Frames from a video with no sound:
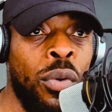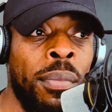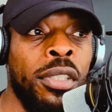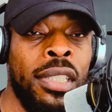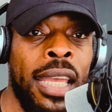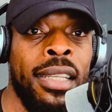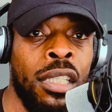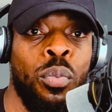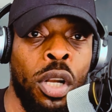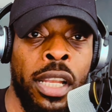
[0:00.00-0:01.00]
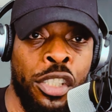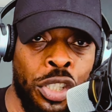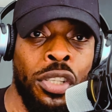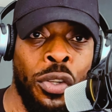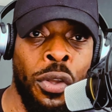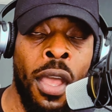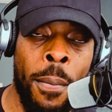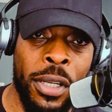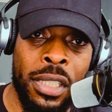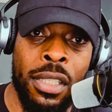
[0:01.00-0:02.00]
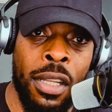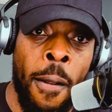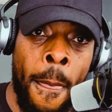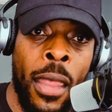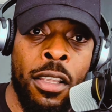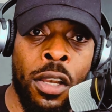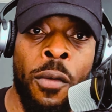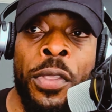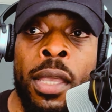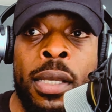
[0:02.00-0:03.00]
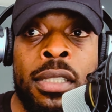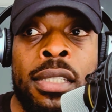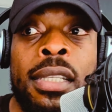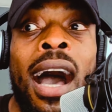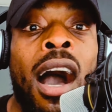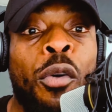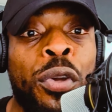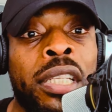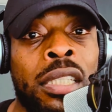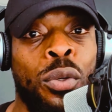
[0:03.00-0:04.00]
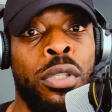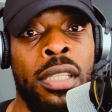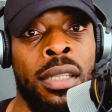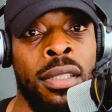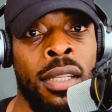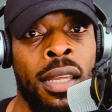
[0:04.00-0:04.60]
I'm not saying this is what they should do, but this is because it's our resources.